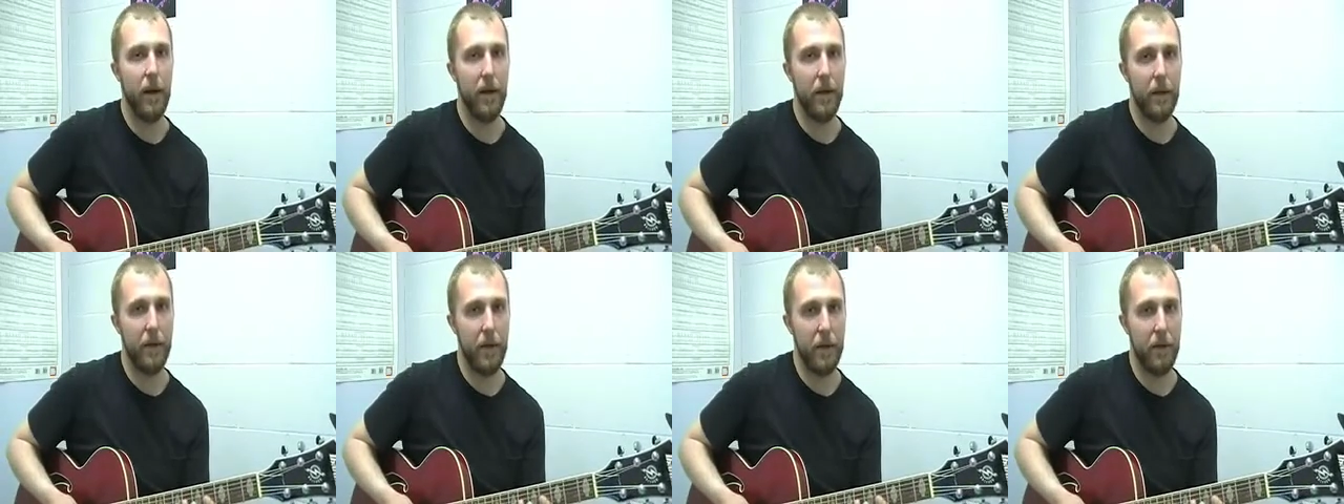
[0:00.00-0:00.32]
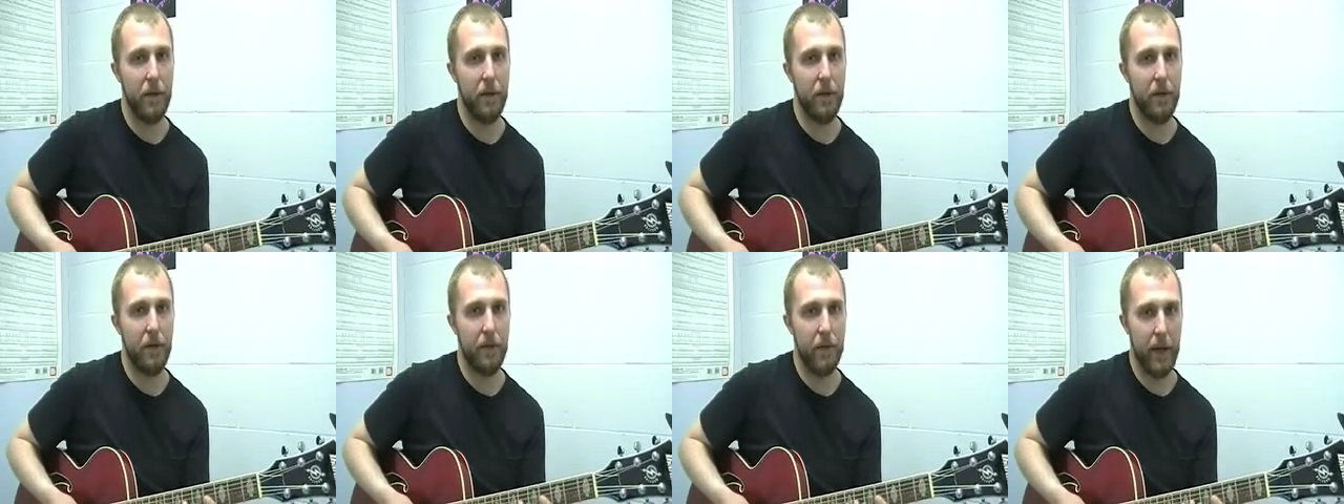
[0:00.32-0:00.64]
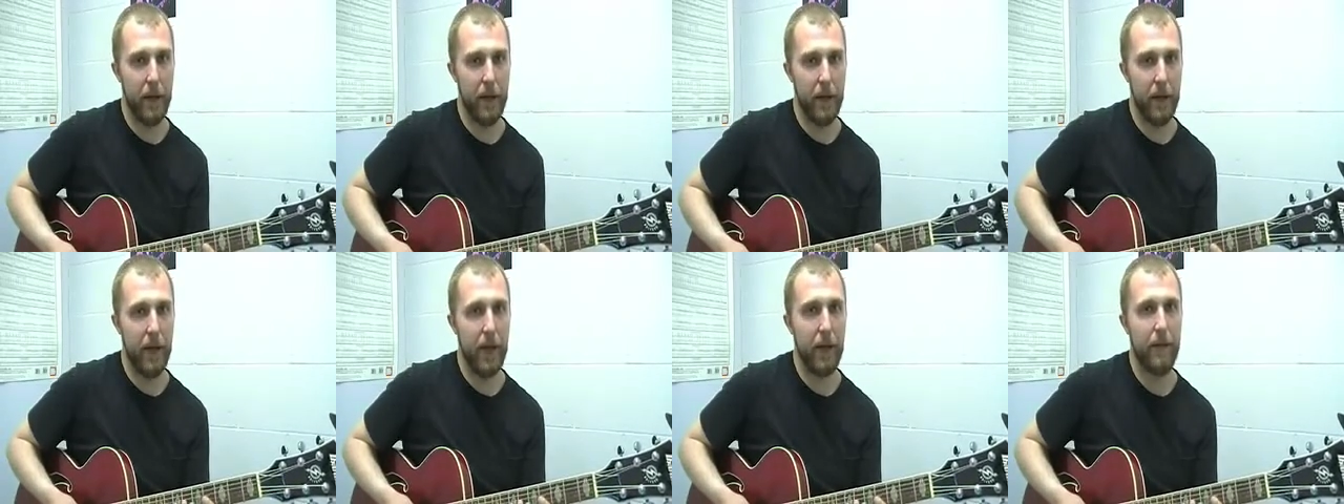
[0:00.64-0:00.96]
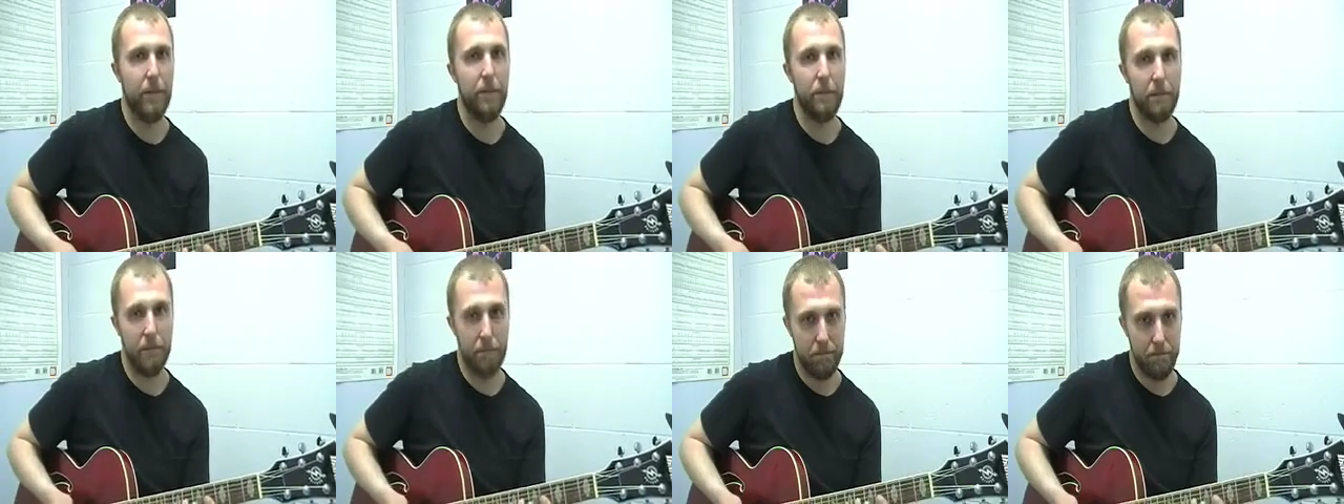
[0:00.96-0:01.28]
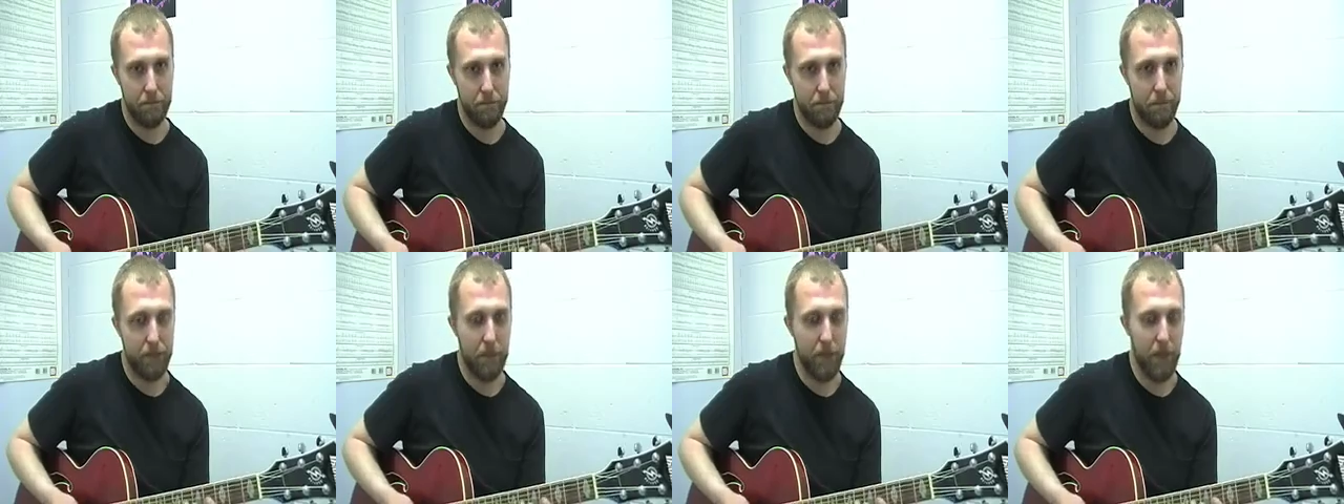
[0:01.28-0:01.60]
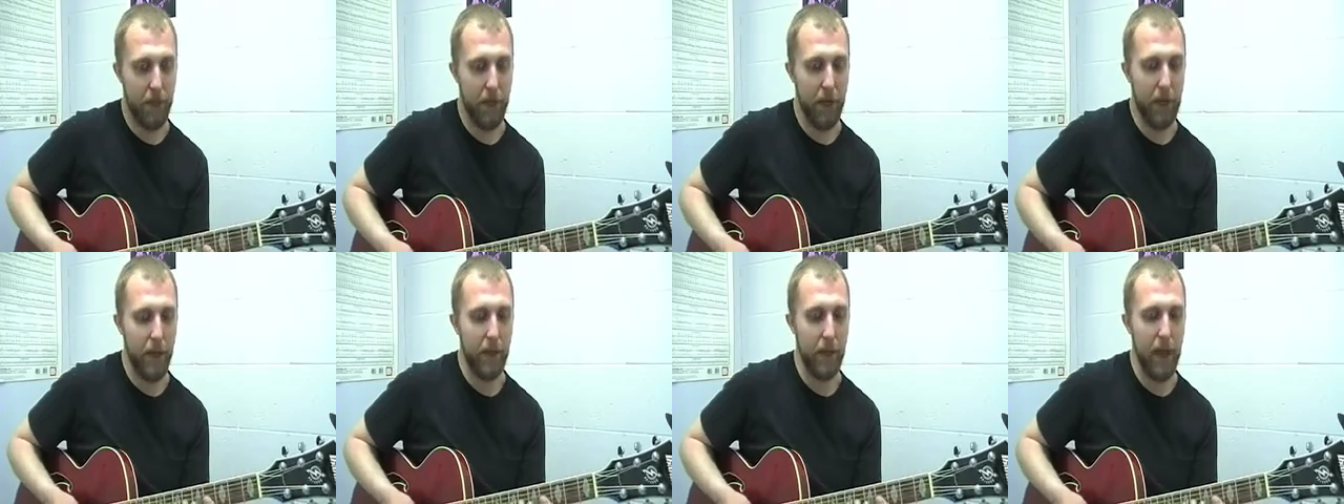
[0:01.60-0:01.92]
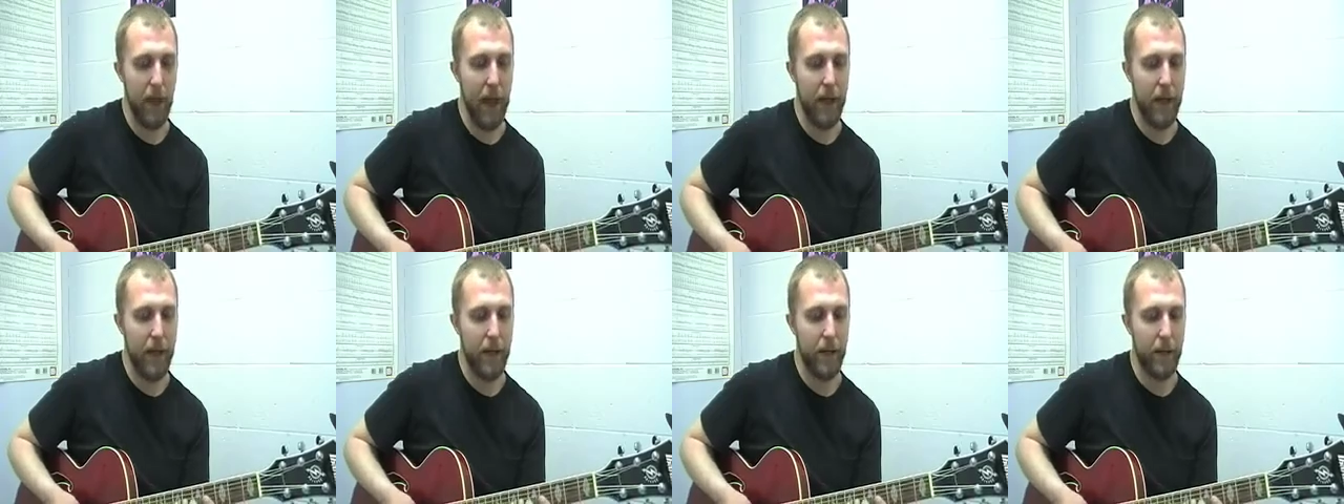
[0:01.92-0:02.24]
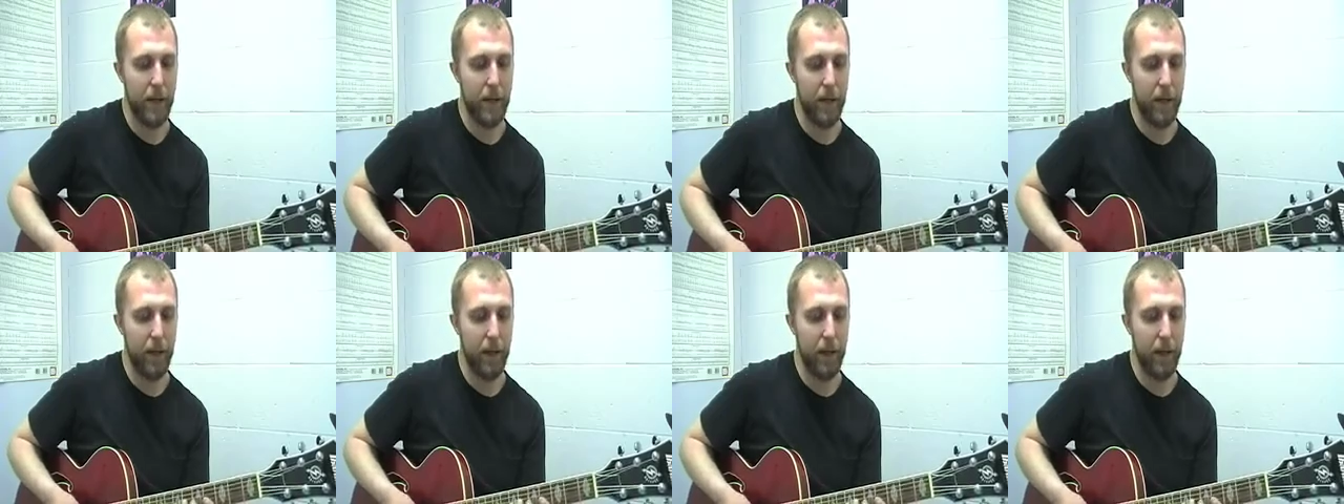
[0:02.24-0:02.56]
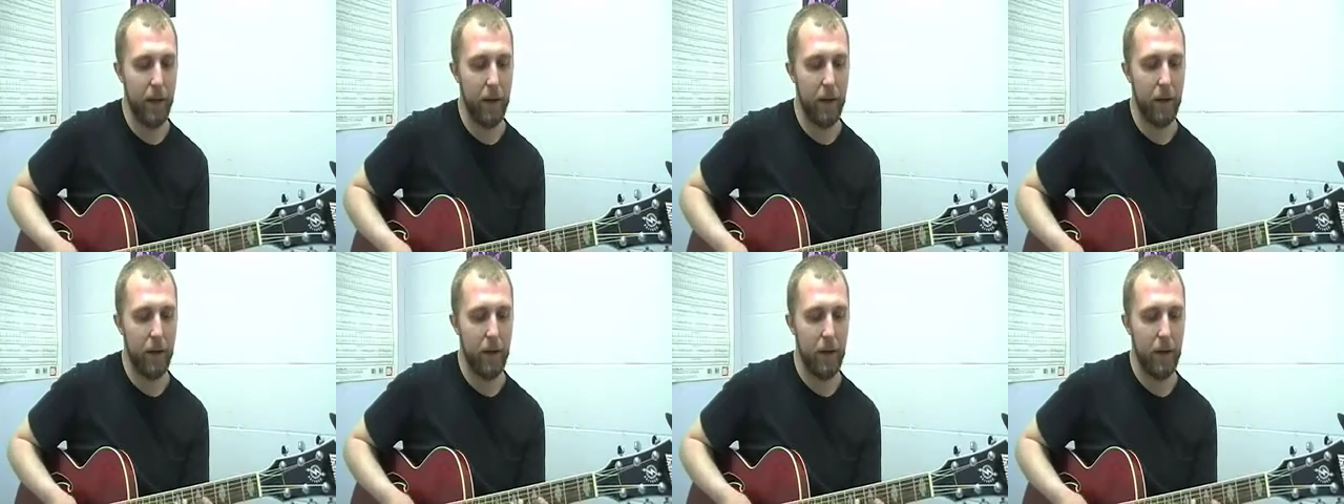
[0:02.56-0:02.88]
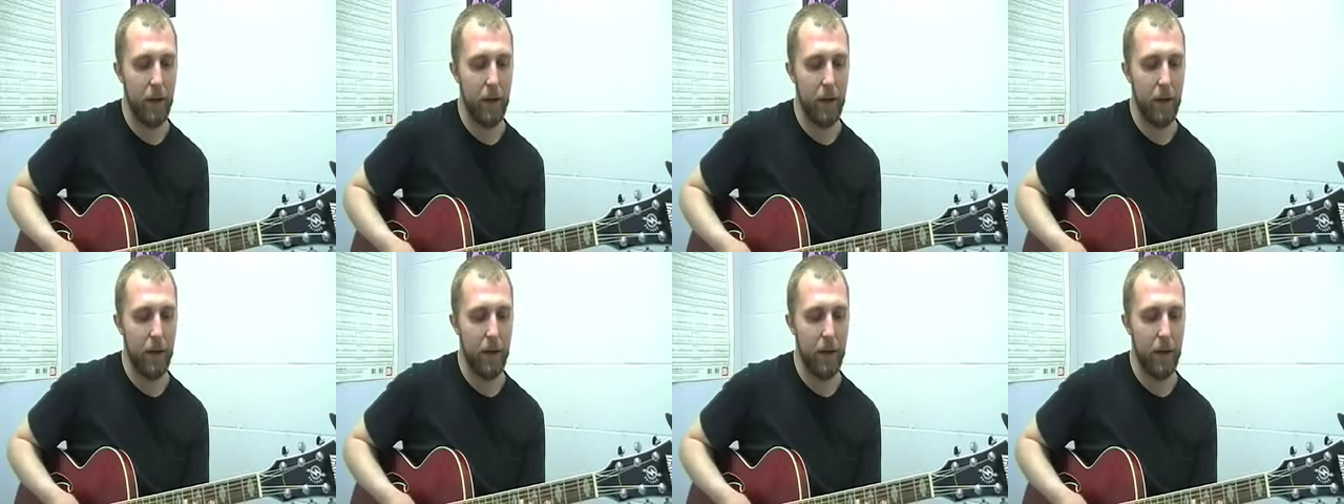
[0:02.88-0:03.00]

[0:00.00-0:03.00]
All the notes are very nearby each other. So